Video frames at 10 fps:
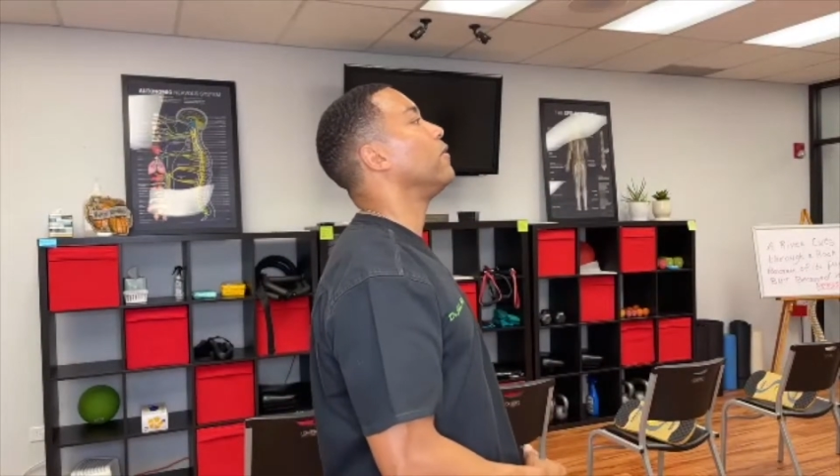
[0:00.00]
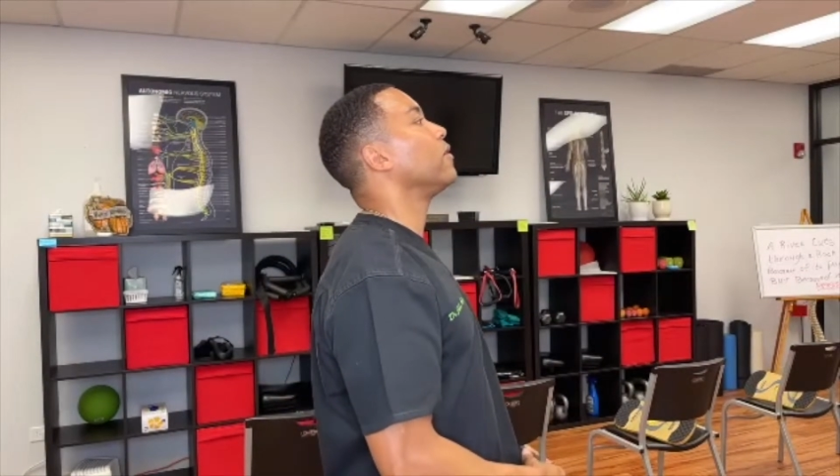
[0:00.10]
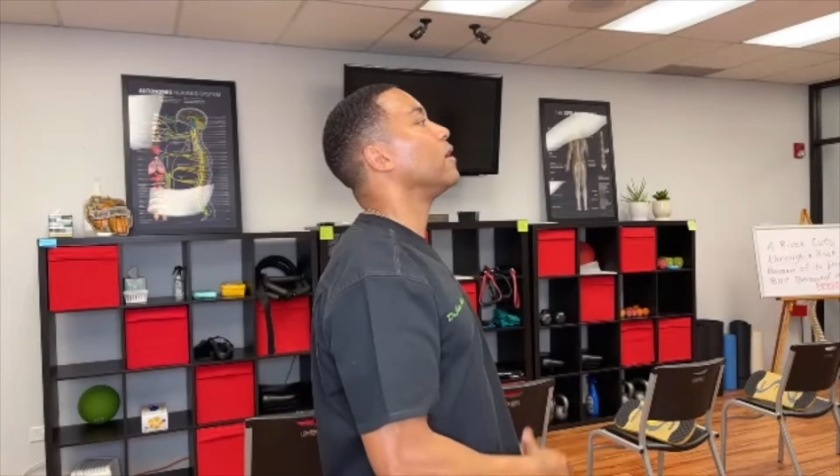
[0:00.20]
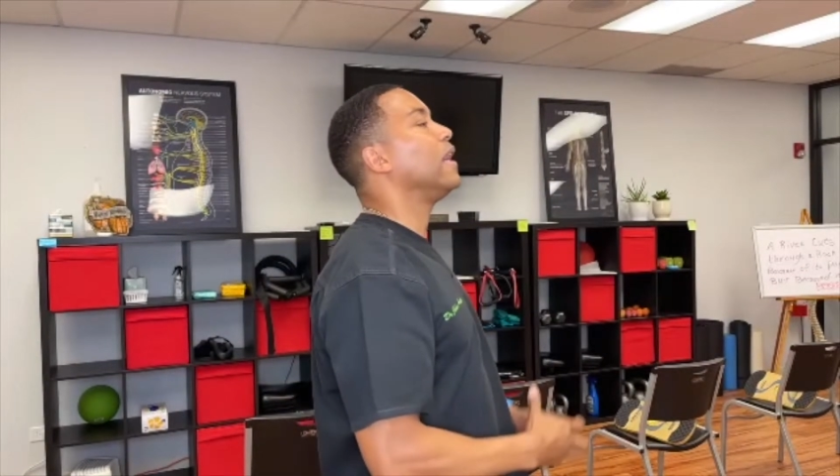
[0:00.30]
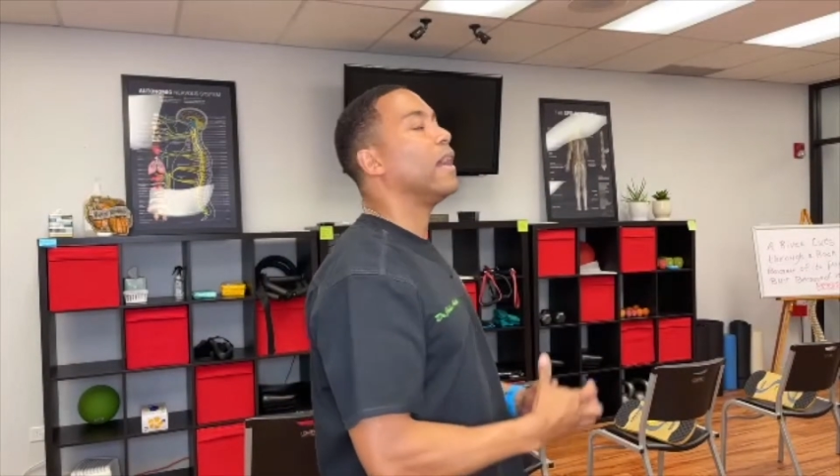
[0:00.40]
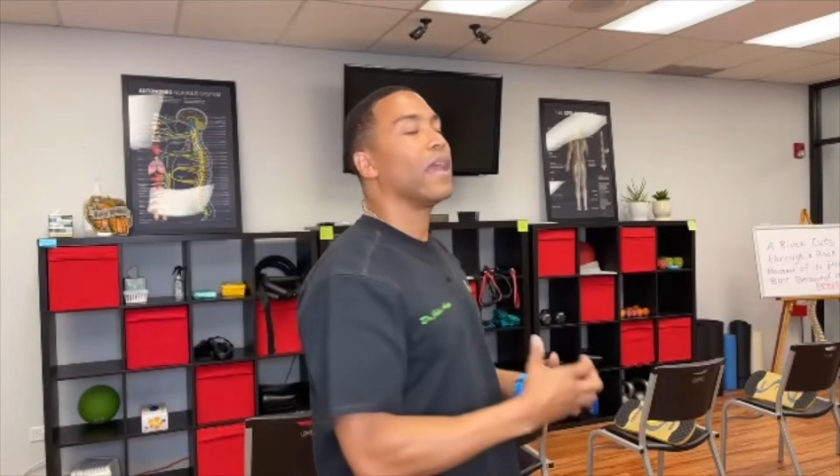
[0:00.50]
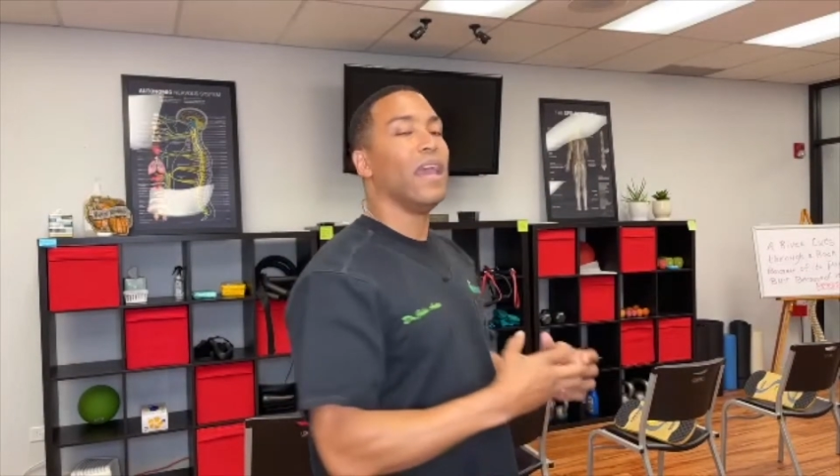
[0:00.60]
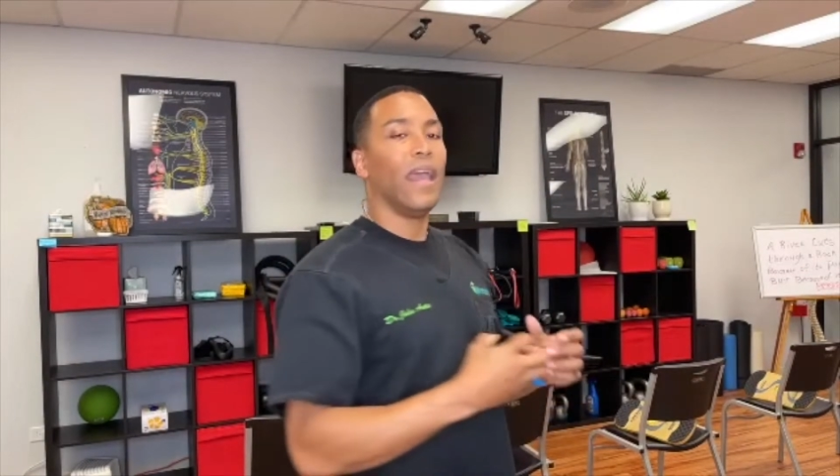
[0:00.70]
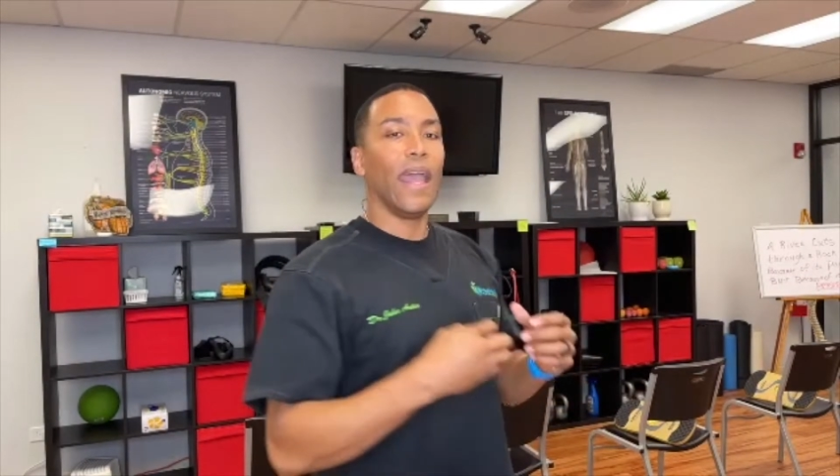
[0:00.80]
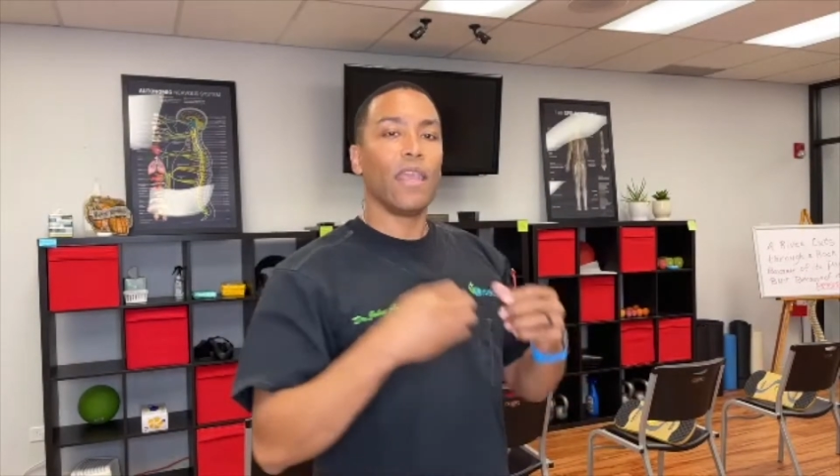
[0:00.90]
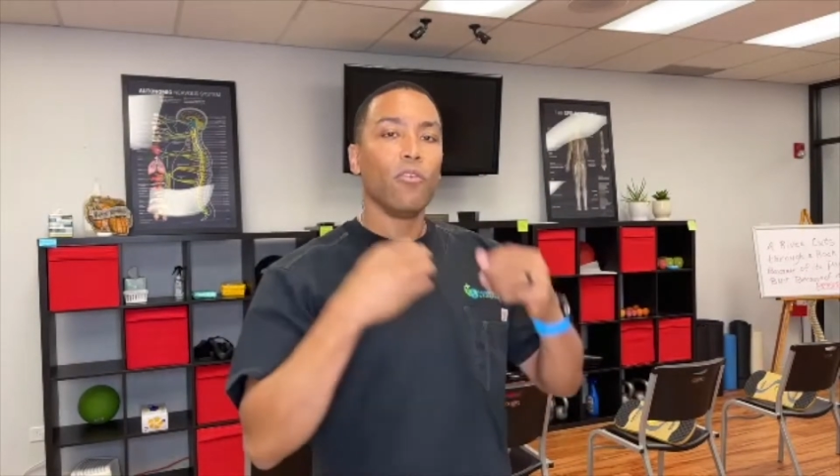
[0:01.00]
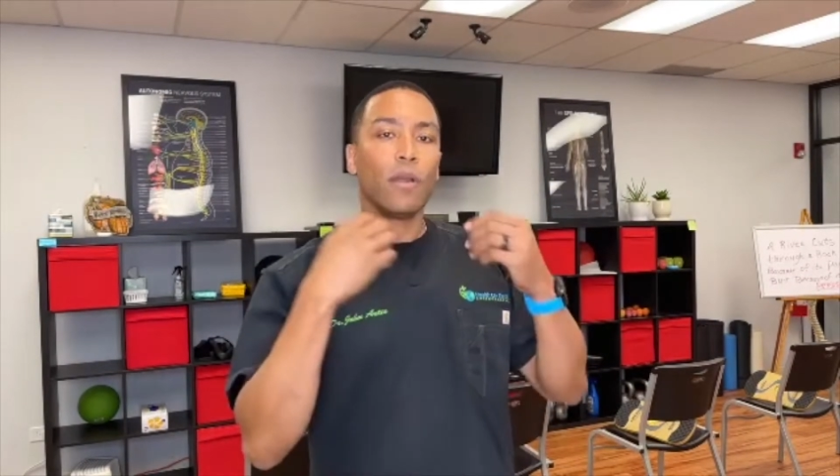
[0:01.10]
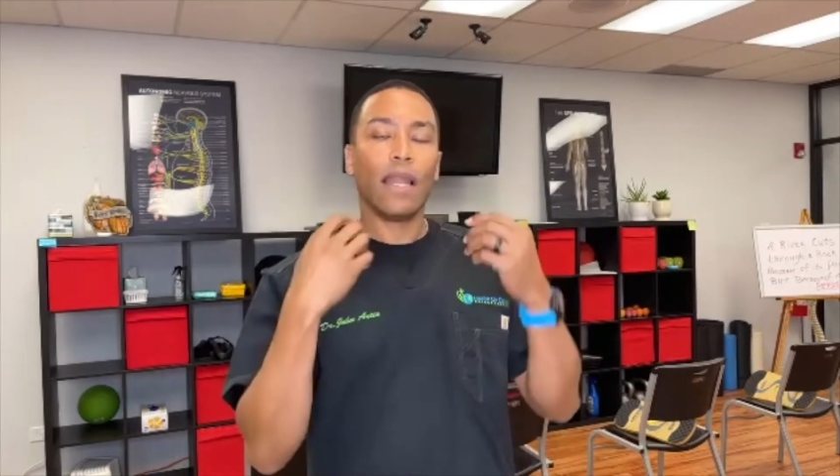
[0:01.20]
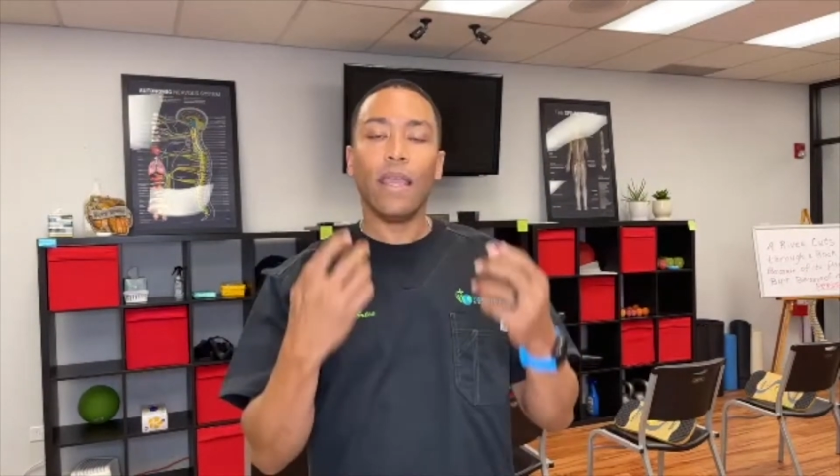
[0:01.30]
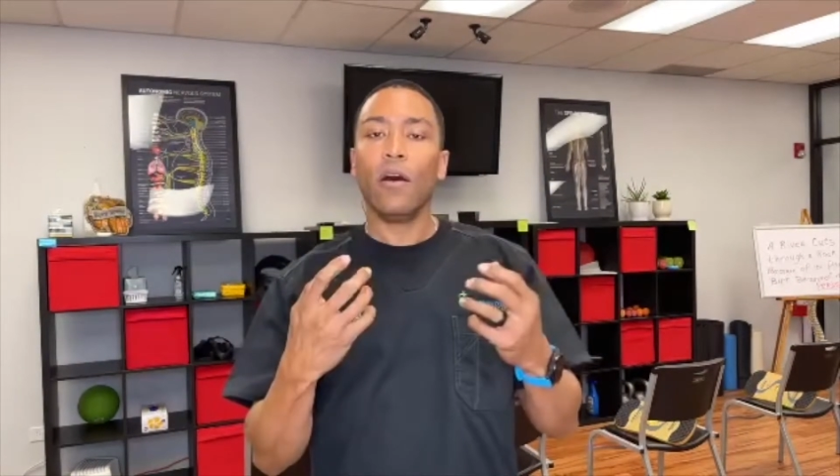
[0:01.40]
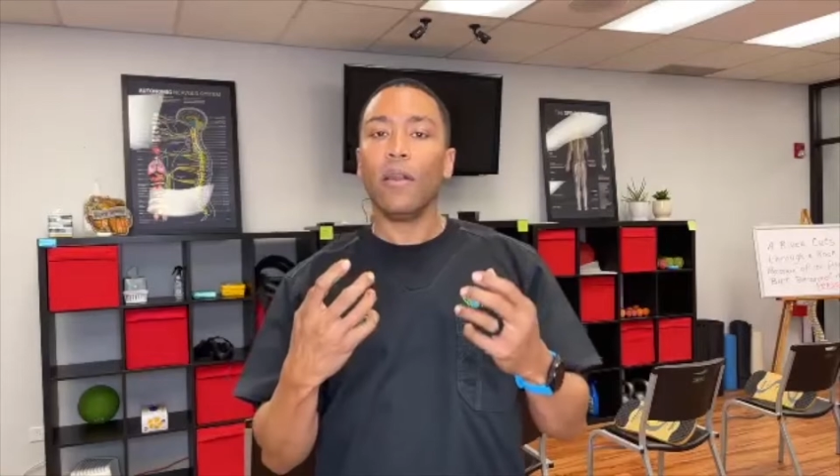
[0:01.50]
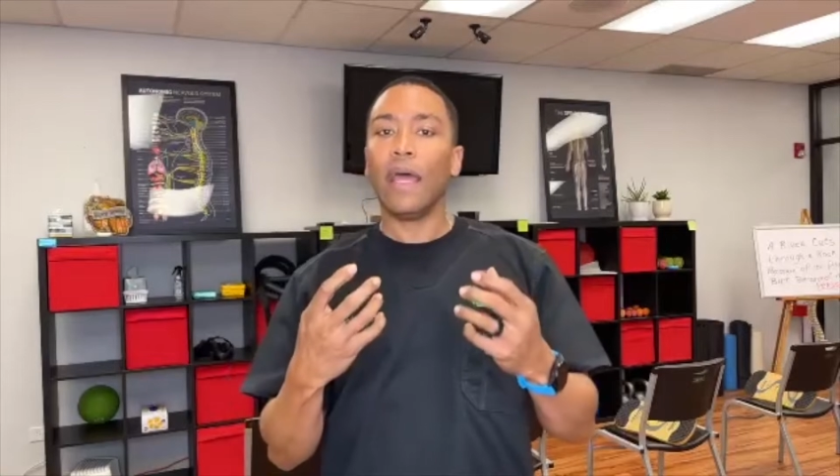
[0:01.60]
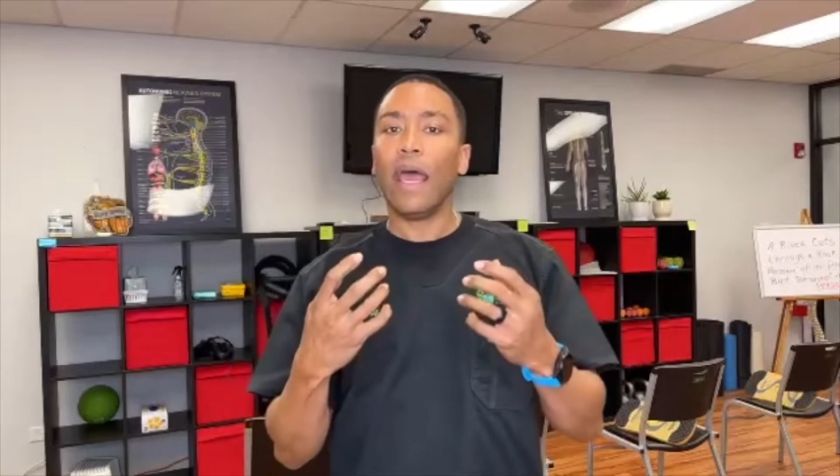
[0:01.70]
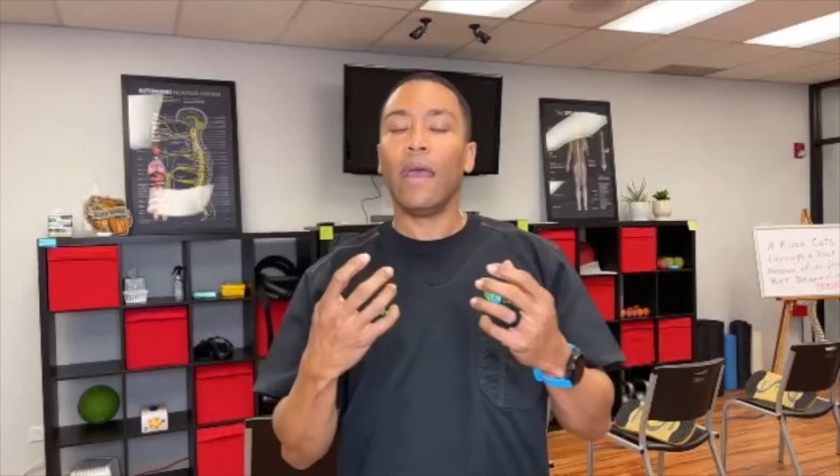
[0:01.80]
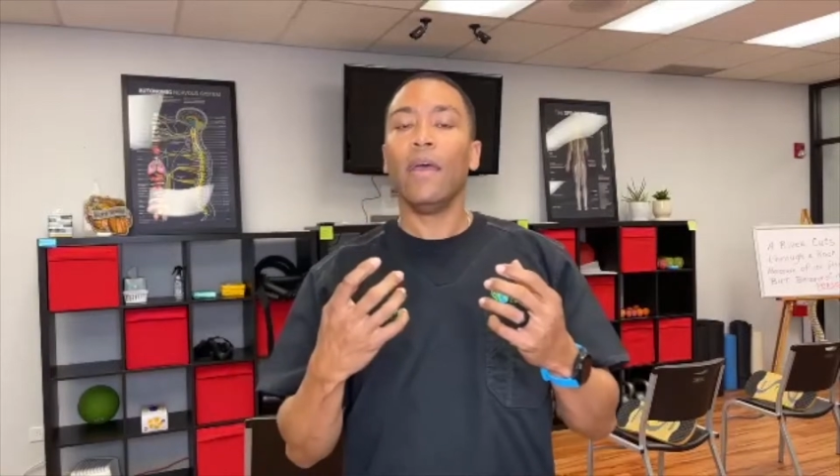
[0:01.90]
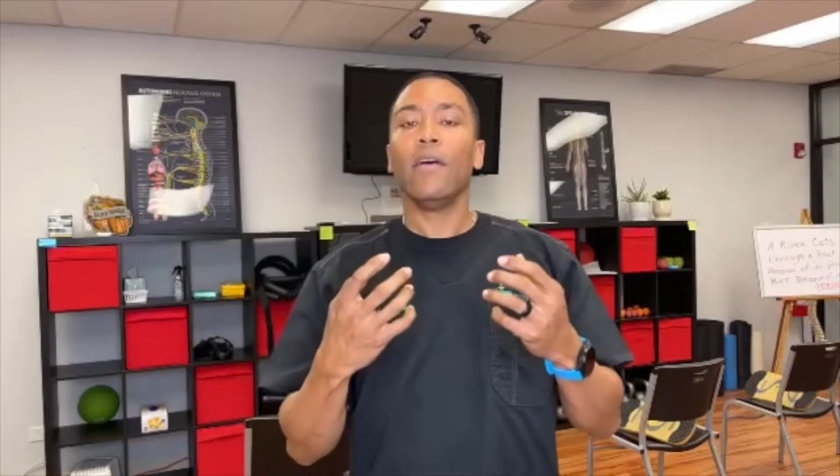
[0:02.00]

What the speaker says: of your neck, and you will lay on that